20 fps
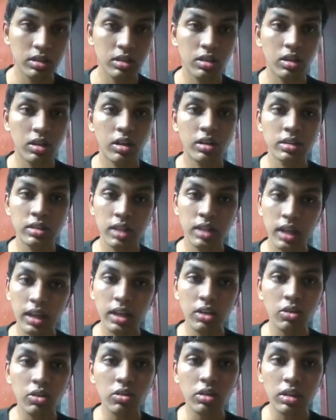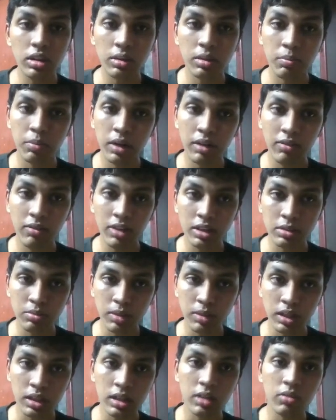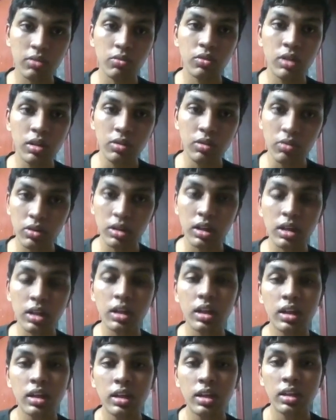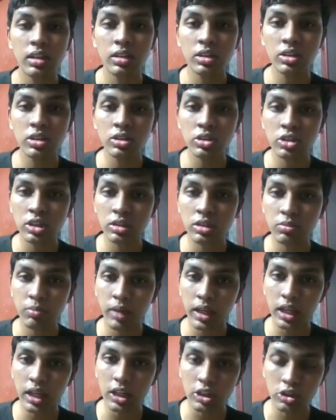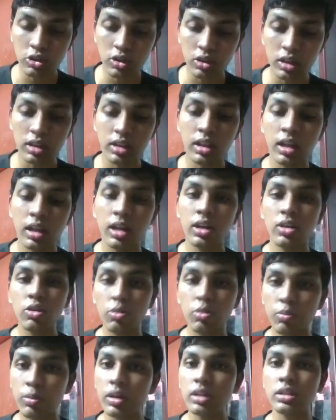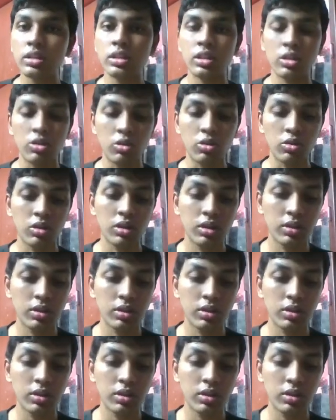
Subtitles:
On a side note, the previous method will work. This is just making sure there are no bugs in the code.